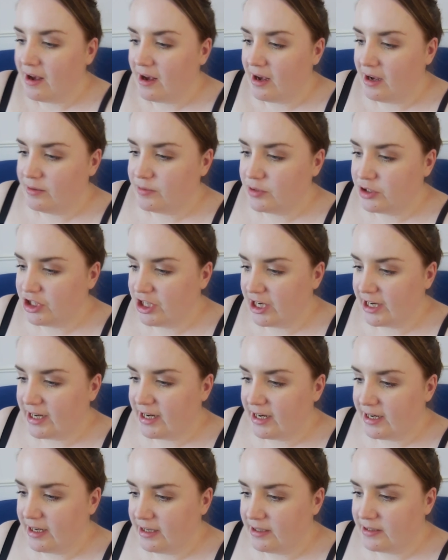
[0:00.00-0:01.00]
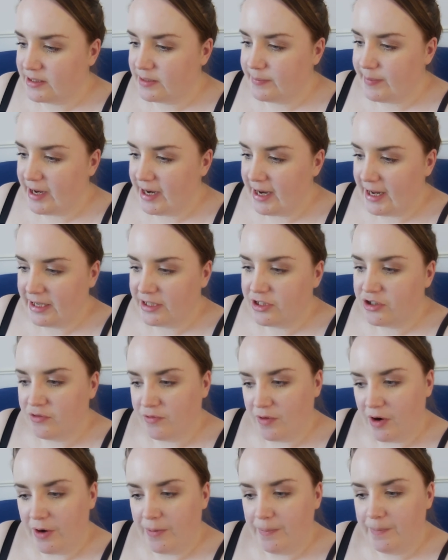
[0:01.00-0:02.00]
I will check in a little bit
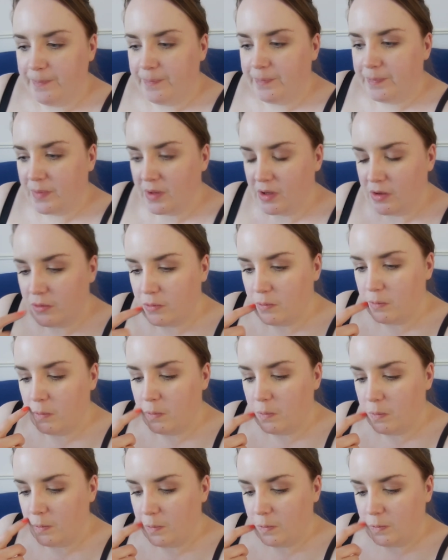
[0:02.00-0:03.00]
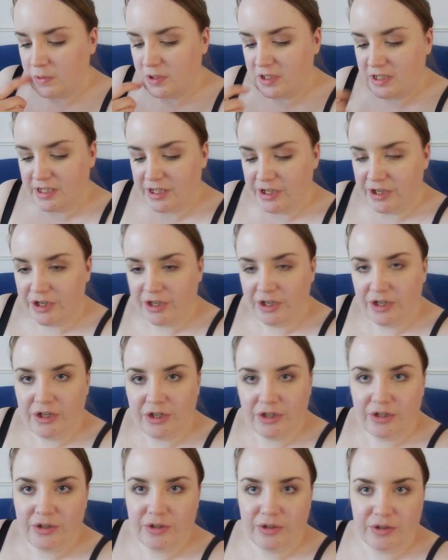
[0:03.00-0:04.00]
later on
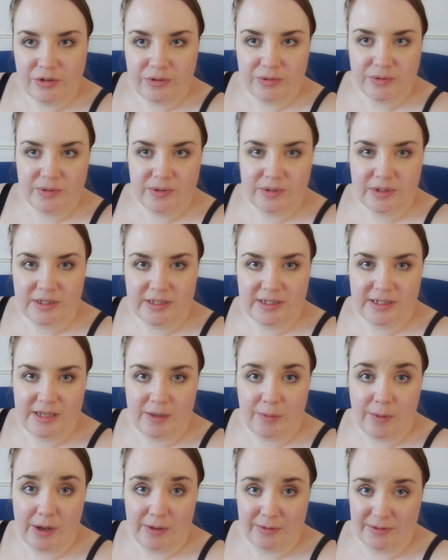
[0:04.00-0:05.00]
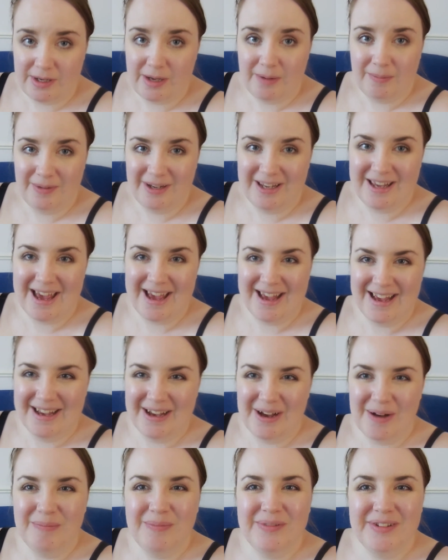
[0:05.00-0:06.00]
to see what else I'm
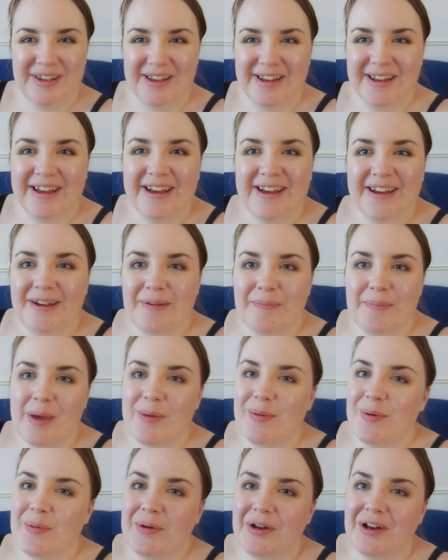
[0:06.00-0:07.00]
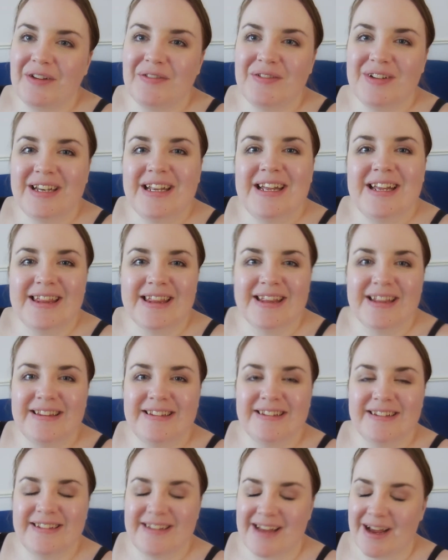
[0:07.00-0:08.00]
getting up to. Maybe when I've
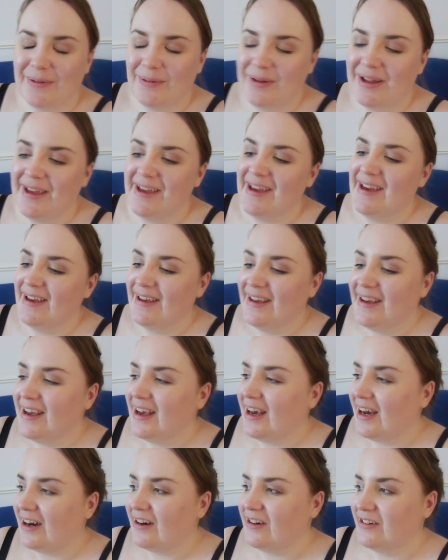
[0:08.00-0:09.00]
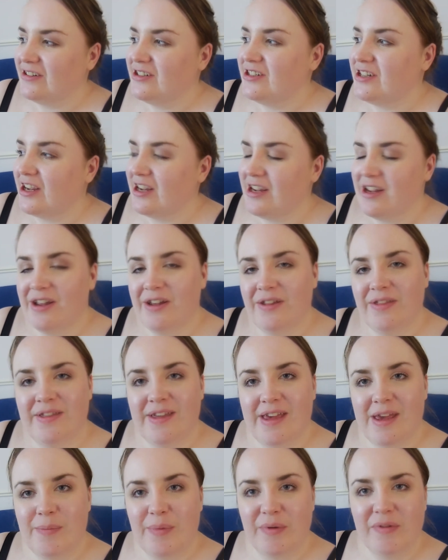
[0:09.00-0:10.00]
cleaned down here, I'll show you
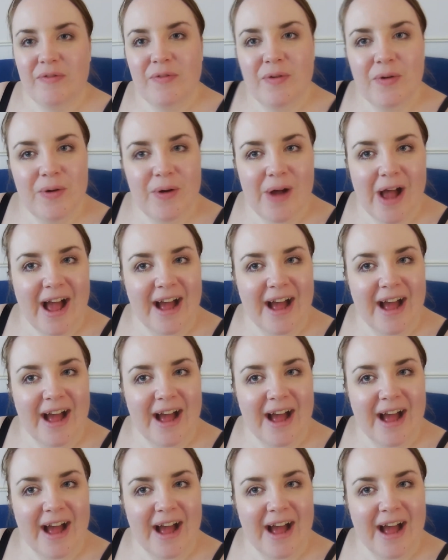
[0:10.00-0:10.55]
the before